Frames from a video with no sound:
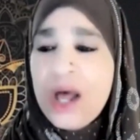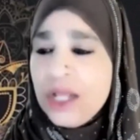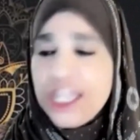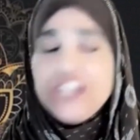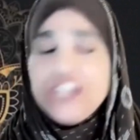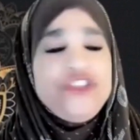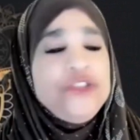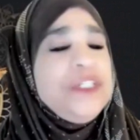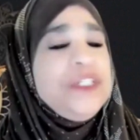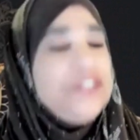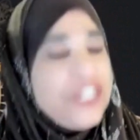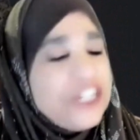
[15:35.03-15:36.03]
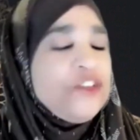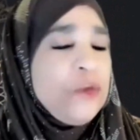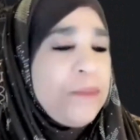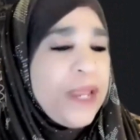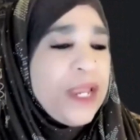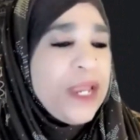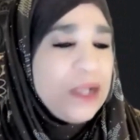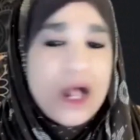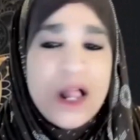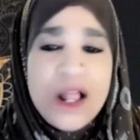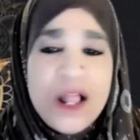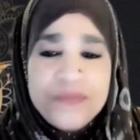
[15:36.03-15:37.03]
get you to disobey
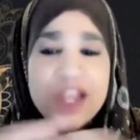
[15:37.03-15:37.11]
Allah.